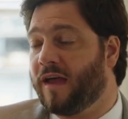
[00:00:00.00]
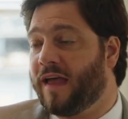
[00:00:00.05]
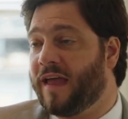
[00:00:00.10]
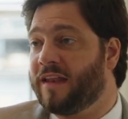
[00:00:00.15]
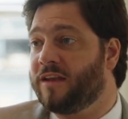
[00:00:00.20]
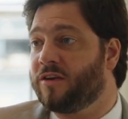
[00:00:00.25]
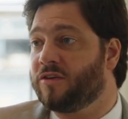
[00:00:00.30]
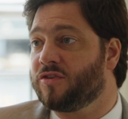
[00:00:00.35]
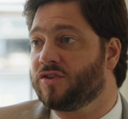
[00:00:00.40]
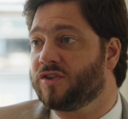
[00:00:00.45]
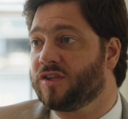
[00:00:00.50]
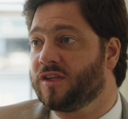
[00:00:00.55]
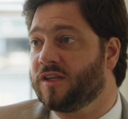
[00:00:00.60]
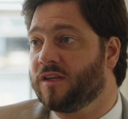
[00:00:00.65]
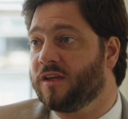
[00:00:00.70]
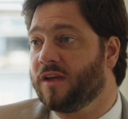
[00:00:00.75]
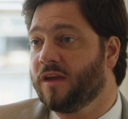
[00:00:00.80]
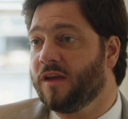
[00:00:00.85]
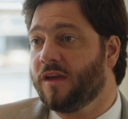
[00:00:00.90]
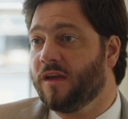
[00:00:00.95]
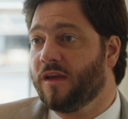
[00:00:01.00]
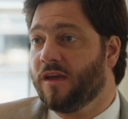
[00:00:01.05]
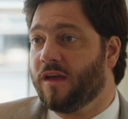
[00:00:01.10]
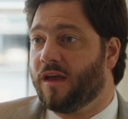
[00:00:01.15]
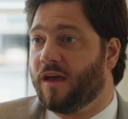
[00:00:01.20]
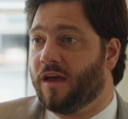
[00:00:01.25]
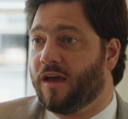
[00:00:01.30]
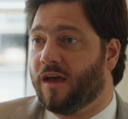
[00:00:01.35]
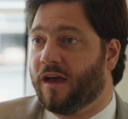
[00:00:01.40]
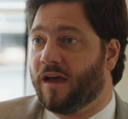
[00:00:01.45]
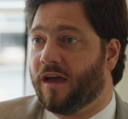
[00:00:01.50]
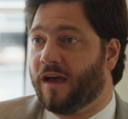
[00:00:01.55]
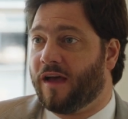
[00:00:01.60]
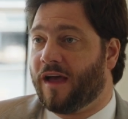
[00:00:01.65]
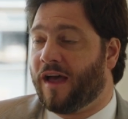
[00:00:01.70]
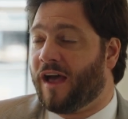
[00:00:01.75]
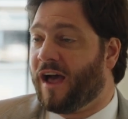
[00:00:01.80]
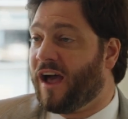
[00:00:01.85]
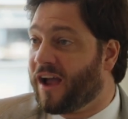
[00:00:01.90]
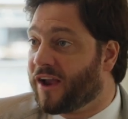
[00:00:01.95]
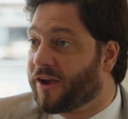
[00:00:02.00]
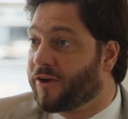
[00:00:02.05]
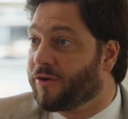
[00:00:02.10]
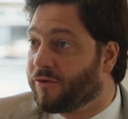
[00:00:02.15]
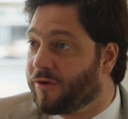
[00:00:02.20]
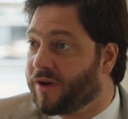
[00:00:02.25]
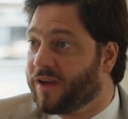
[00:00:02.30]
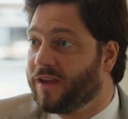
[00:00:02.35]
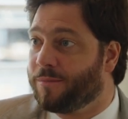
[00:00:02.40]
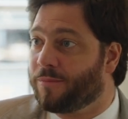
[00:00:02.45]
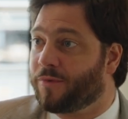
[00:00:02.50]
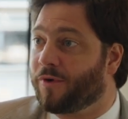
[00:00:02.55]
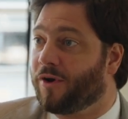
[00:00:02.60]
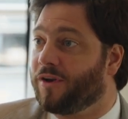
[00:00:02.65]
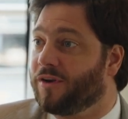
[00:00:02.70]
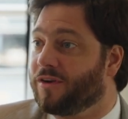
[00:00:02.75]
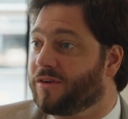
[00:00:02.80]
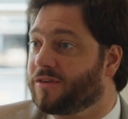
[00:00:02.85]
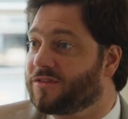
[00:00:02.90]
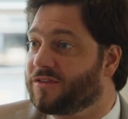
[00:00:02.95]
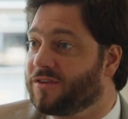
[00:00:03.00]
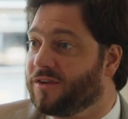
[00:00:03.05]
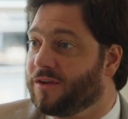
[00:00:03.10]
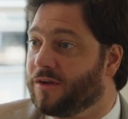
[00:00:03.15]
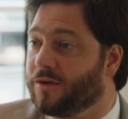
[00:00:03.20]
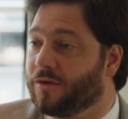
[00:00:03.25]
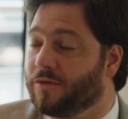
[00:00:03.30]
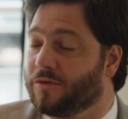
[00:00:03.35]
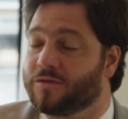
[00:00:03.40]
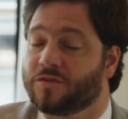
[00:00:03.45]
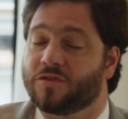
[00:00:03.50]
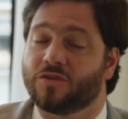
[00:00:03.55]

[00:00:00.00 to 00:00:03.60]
energy hungry products, you know.